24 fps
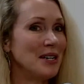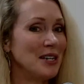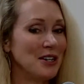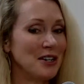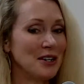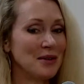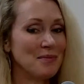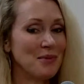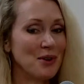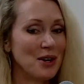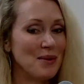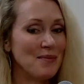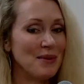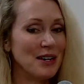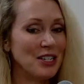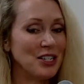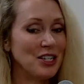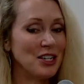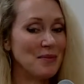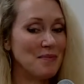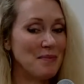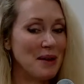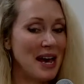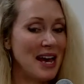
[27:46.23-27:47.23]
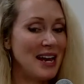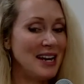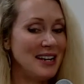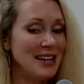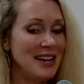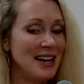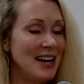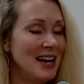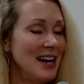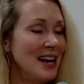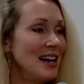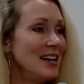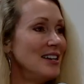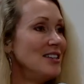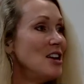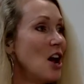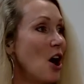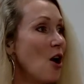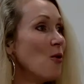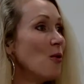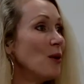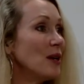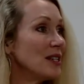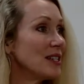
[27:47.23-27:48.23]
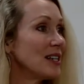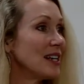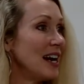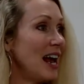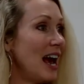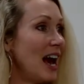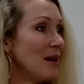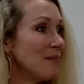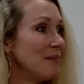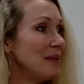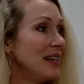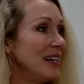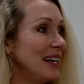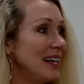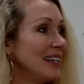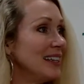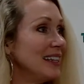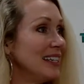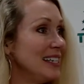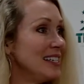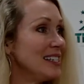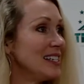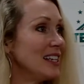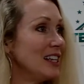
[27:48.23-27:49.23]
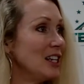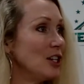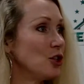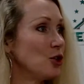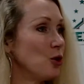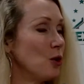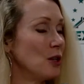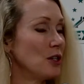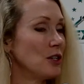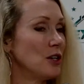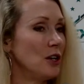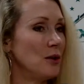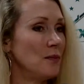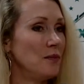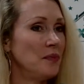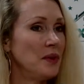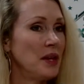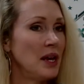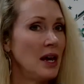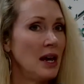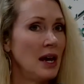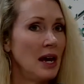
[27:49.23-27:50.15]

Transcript: You can pretty much know what's going to happen, at least in the short term.